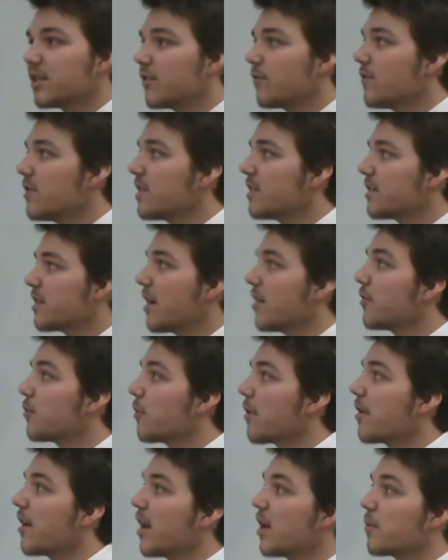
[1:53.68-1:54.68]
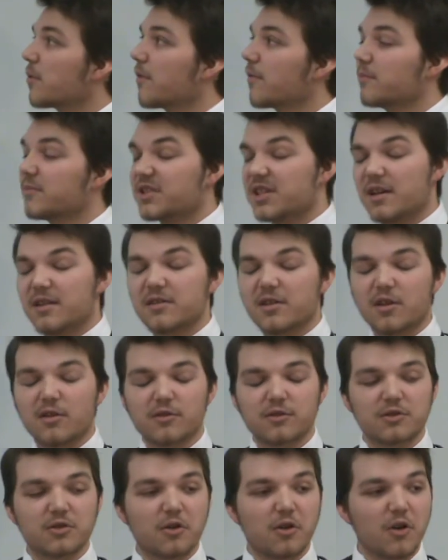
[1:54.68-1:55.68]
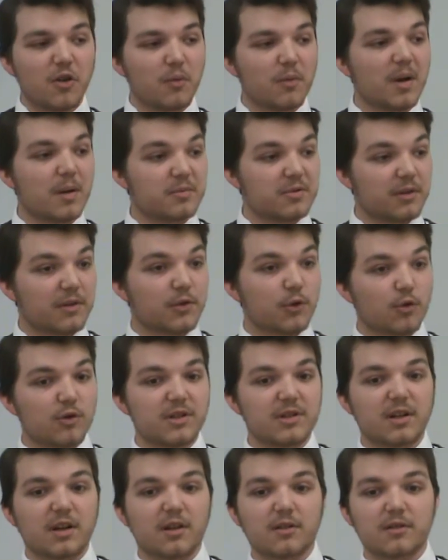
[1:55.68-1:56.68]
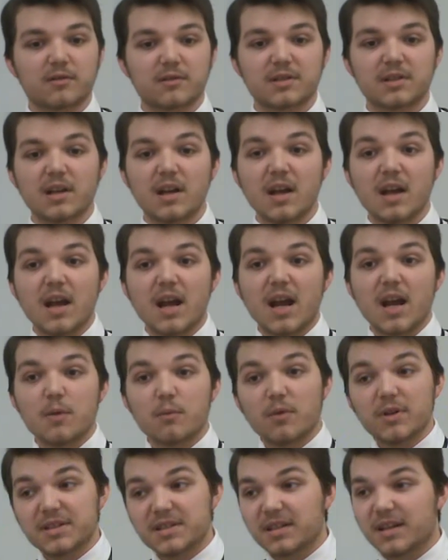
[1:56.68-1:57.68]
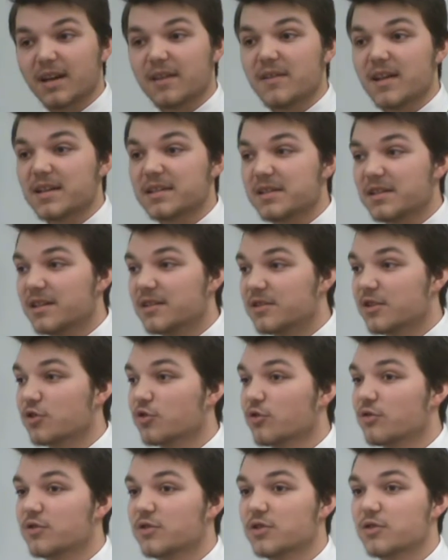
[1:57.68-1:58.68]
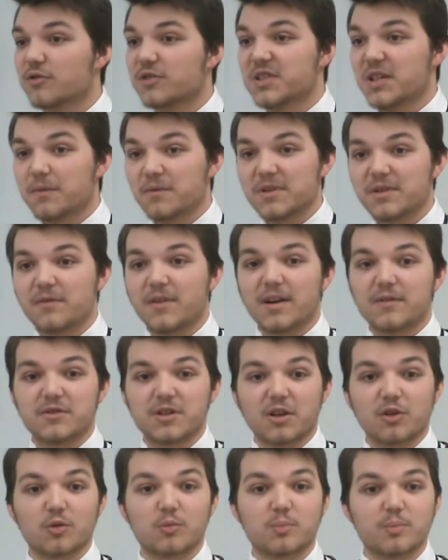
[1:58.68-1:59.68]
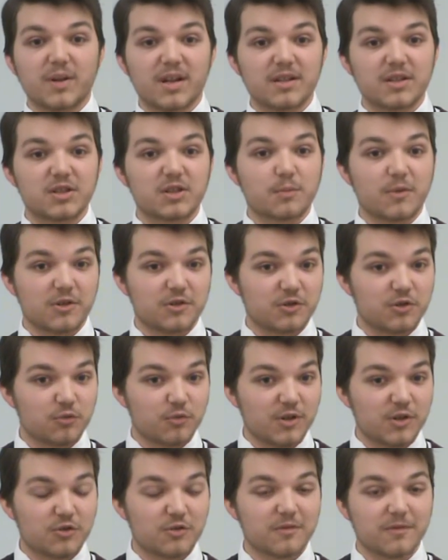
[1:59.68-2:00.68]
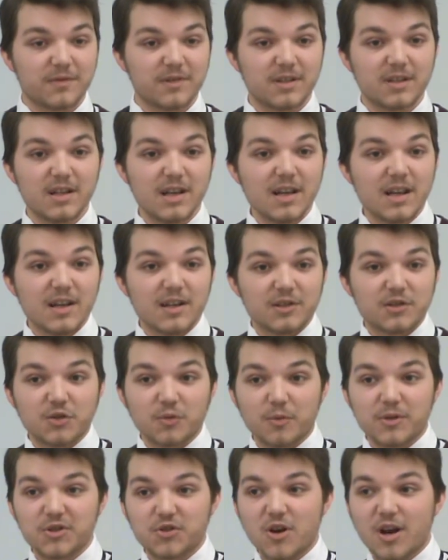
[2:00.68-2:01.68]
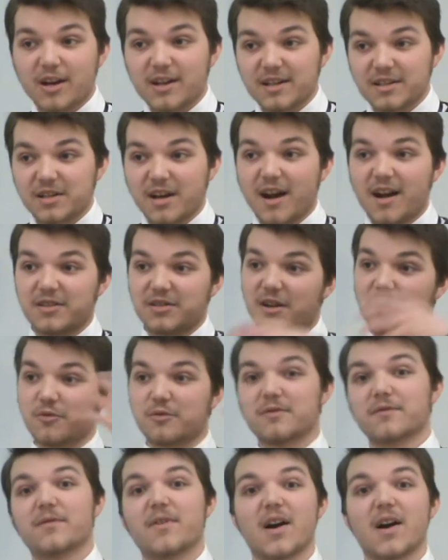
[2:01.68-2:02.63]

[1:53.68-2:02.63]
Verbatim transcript: these fees tend to run anywhere from $10 all the way up to $30. And once again, that's in addition to your $75 base registration fee. So we're talking as high as $105 in